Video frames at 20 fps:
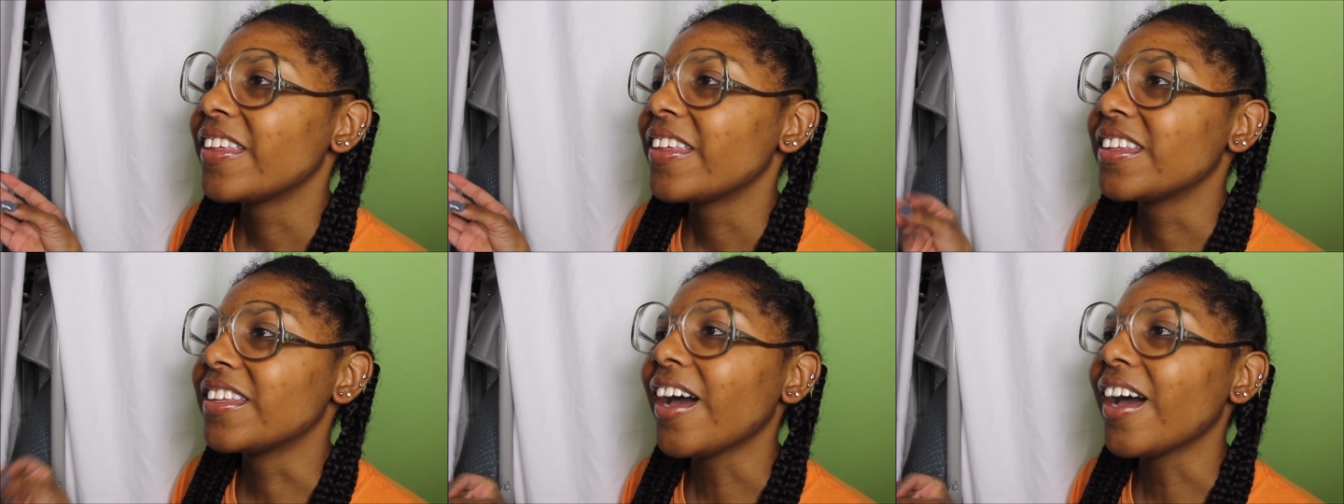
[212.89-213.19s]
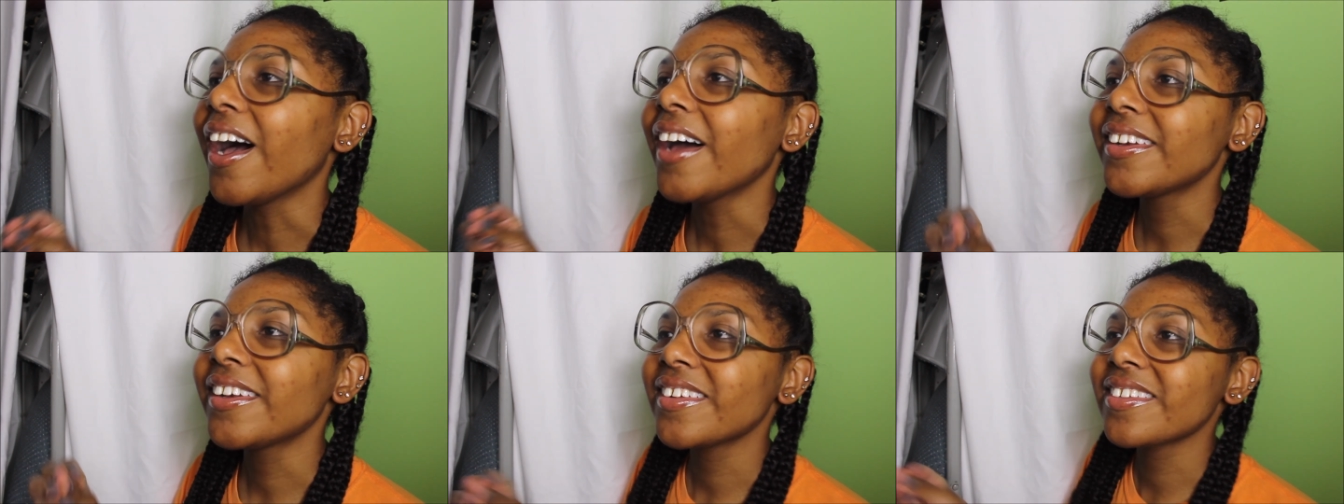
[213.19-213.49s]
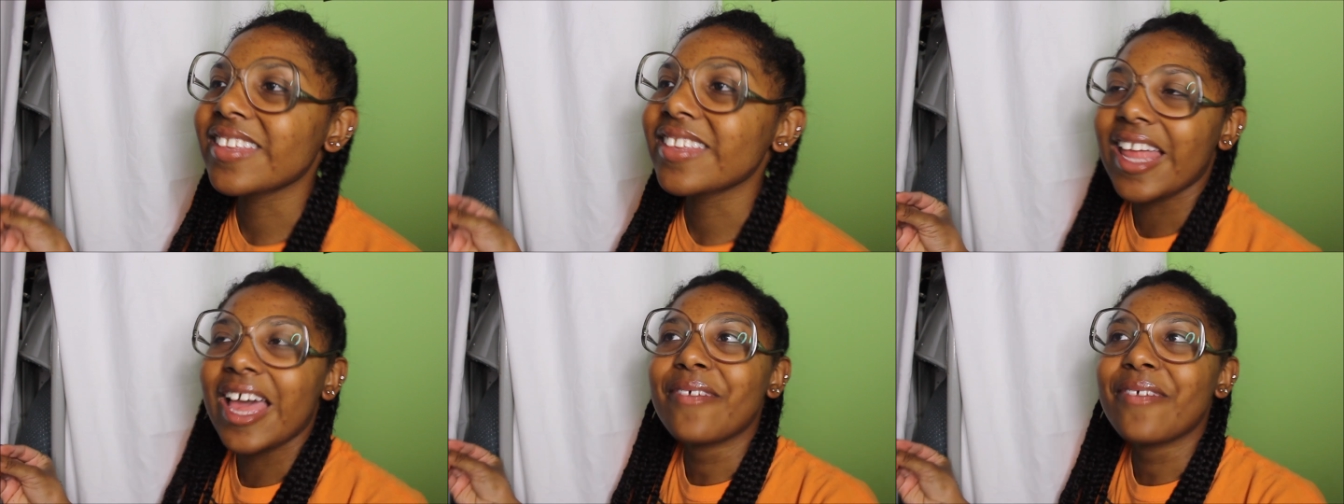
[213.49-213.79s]
Y'all
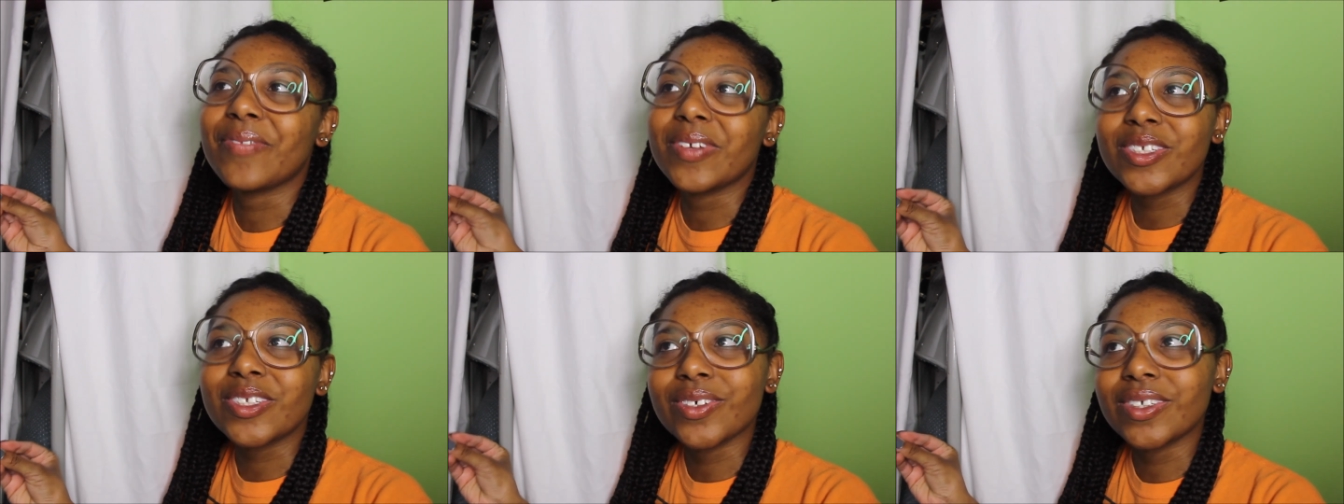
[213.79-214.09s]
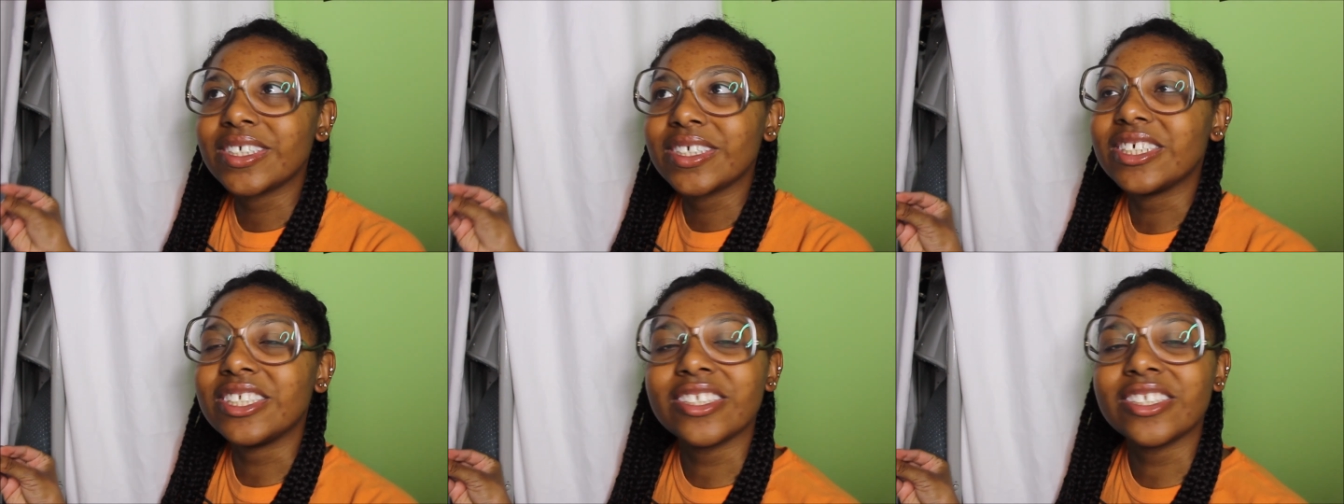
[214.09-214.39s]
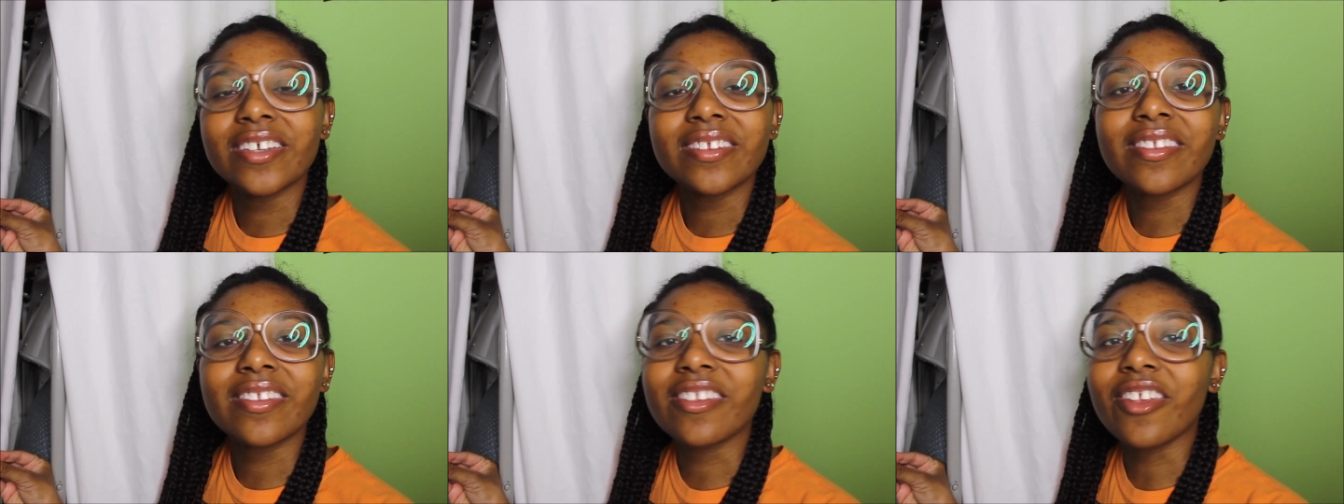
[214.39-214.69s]
dislike Victoria
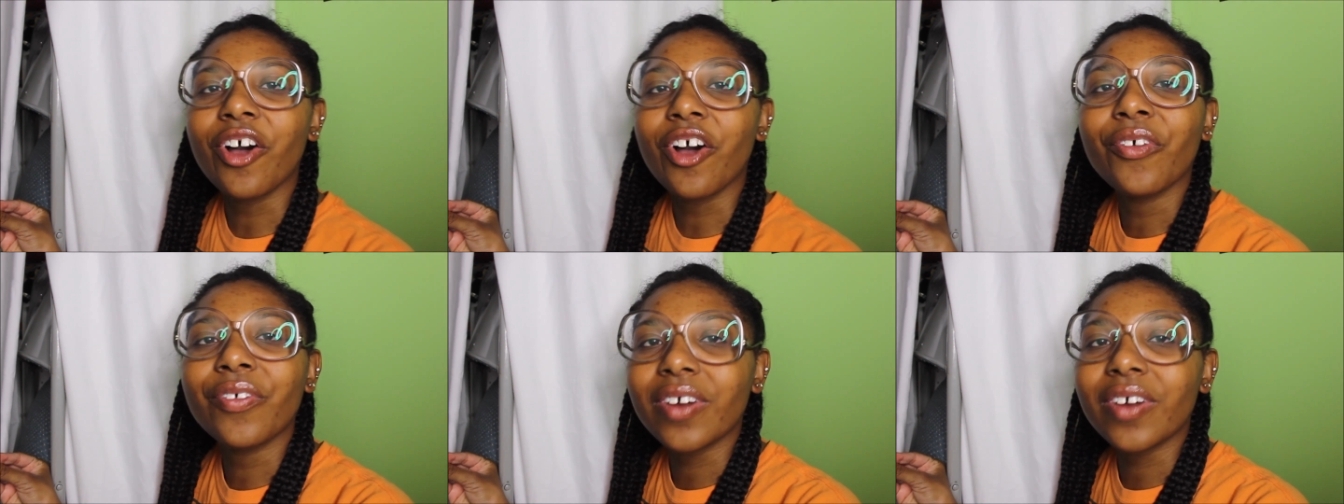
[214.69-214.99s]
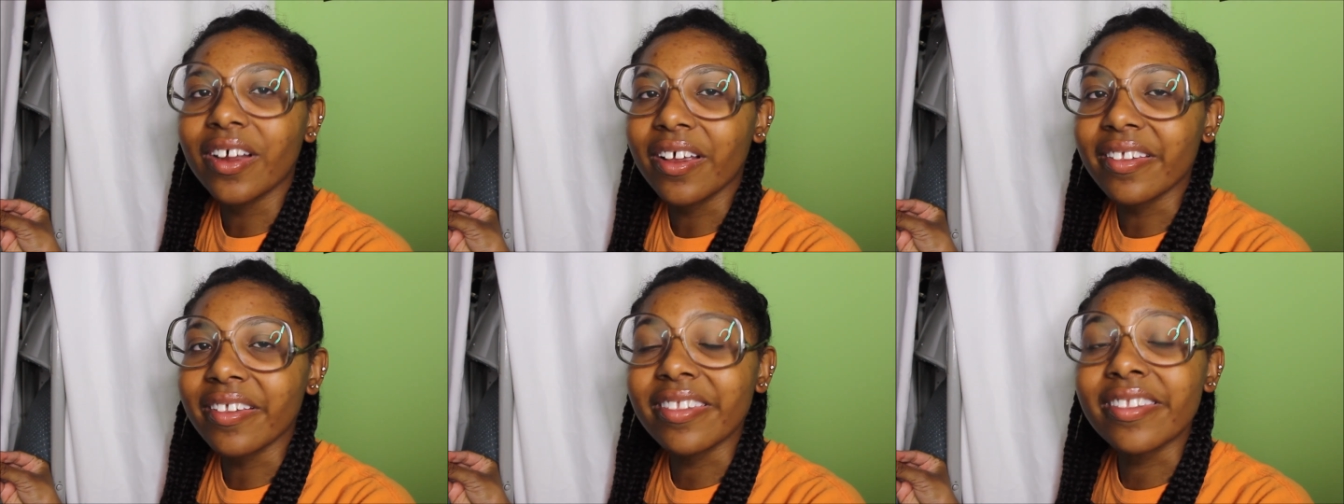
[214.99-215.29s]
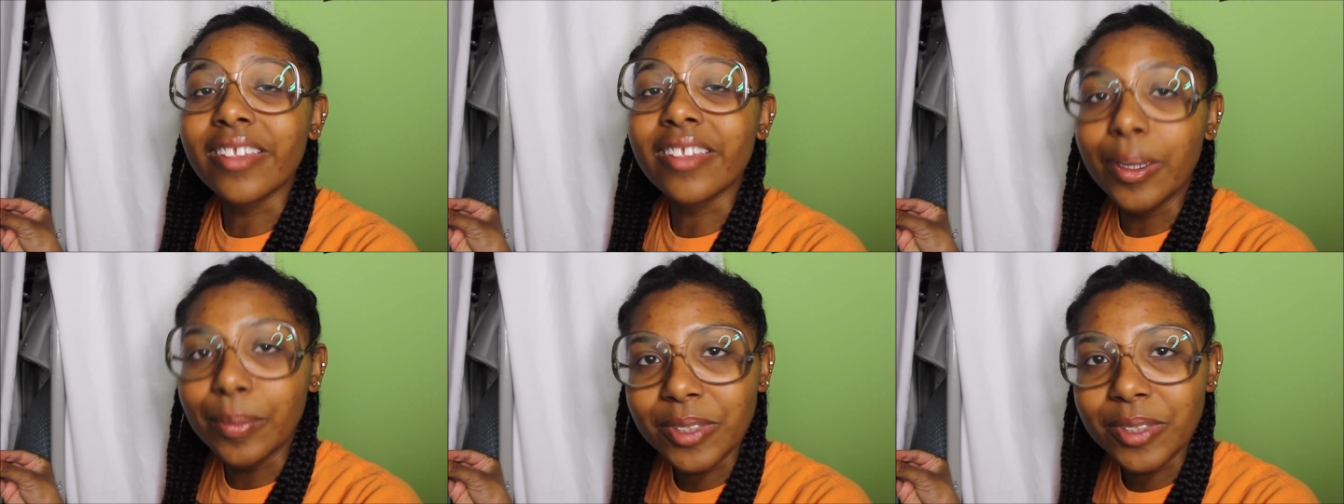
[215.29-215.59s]
Justice over
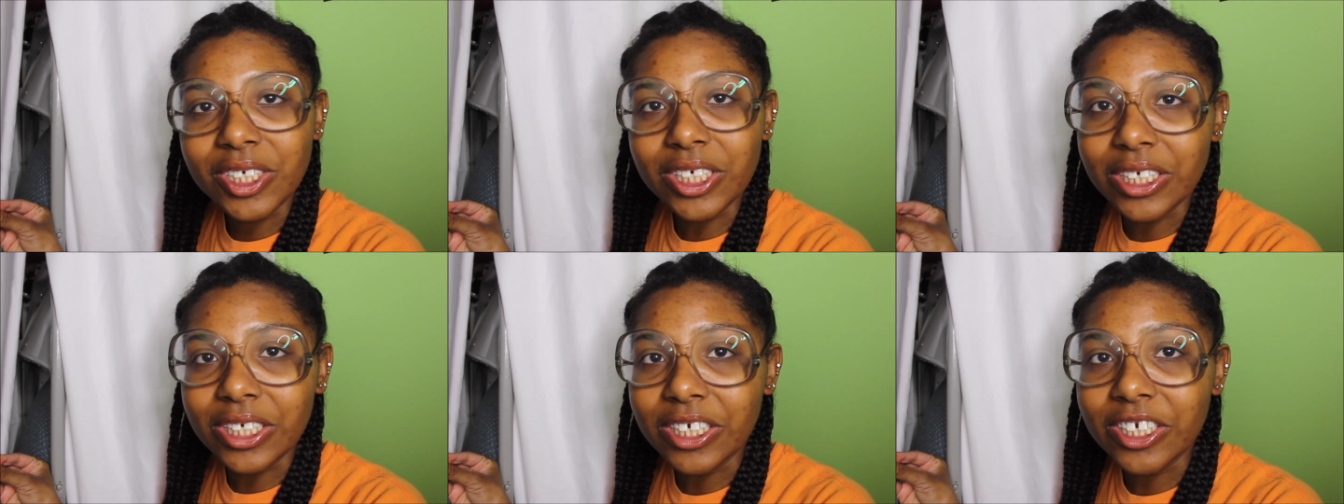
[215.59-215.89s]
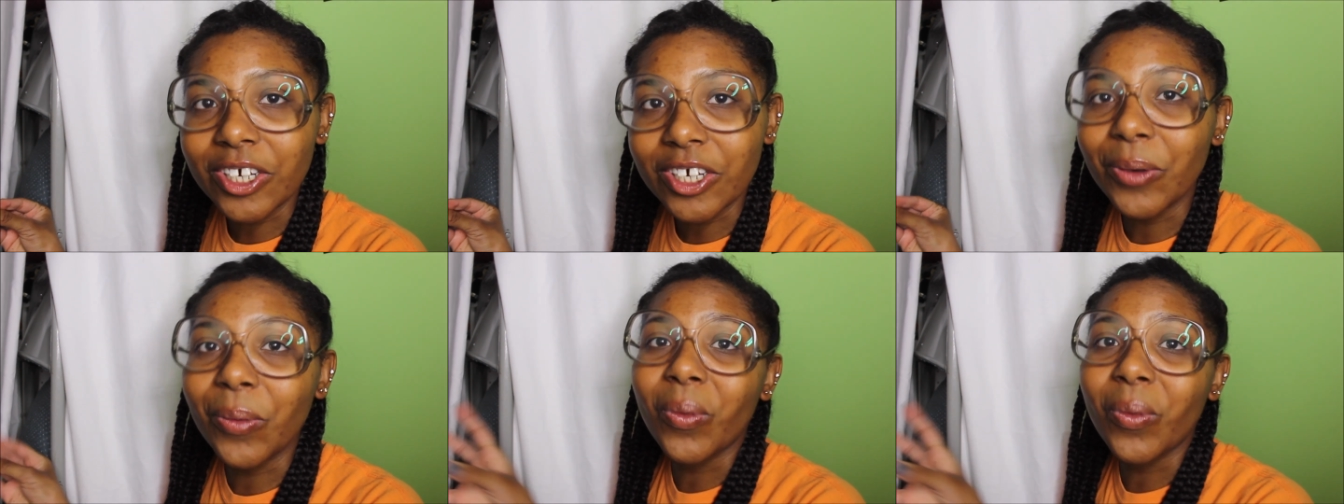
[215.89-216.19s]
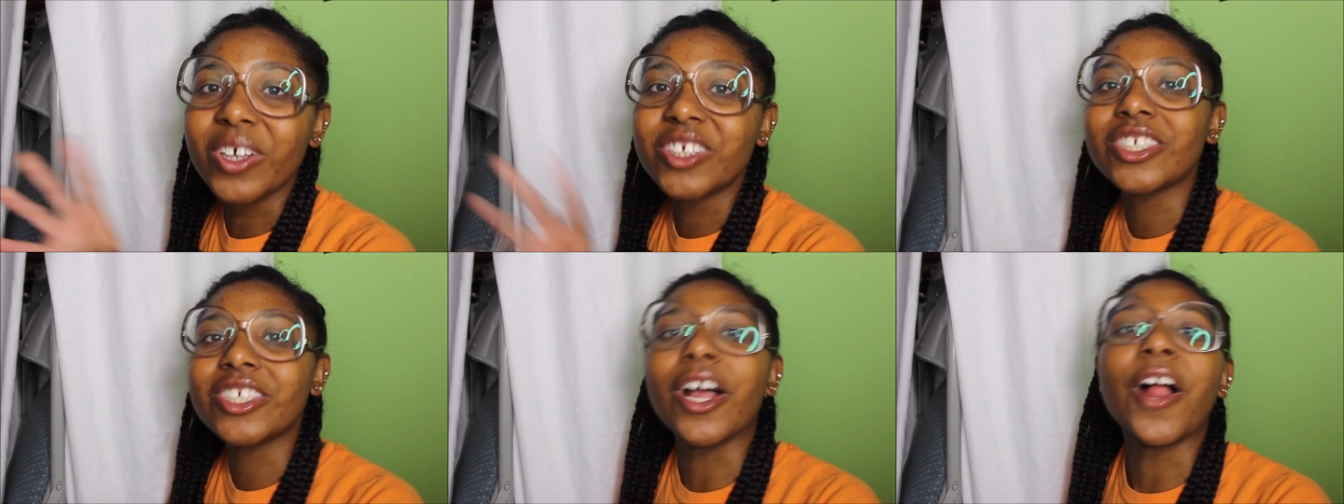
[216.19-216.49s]
assumption of
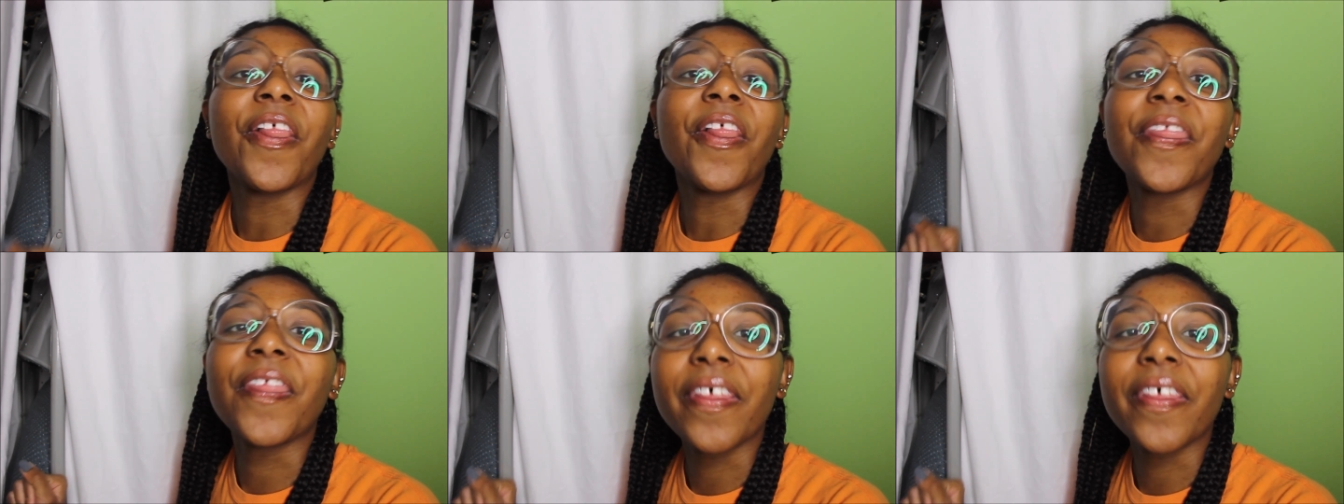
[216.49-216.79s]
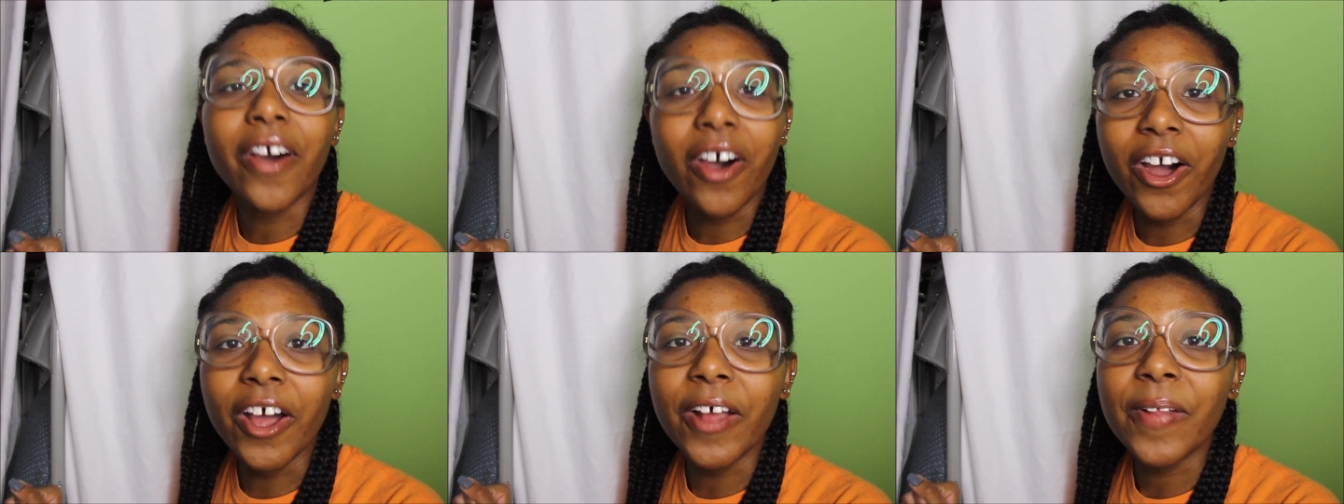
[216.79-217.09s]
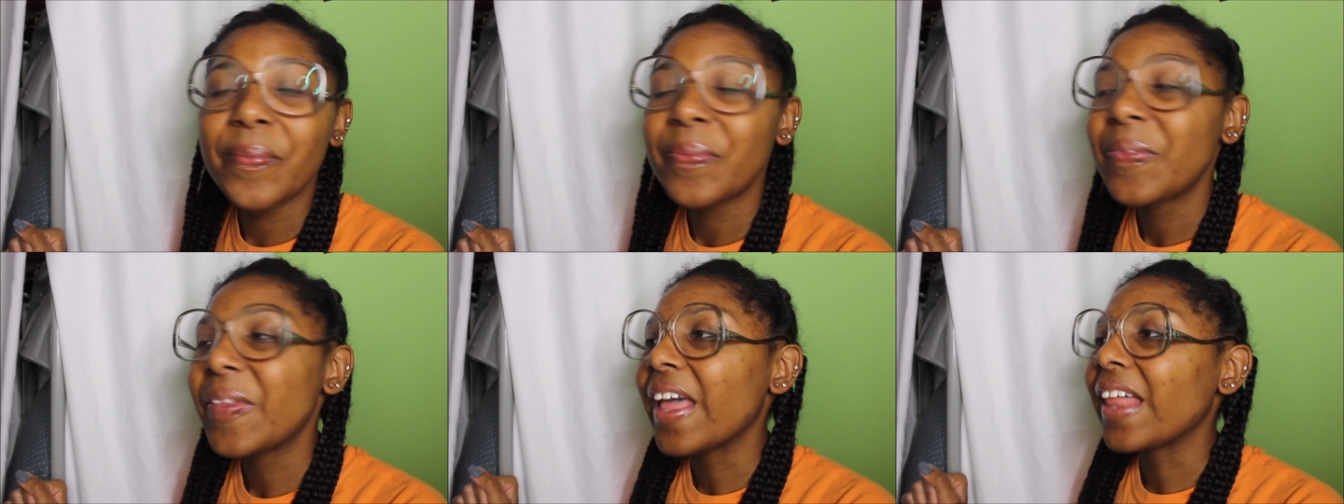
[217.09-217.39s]
what y'all thought.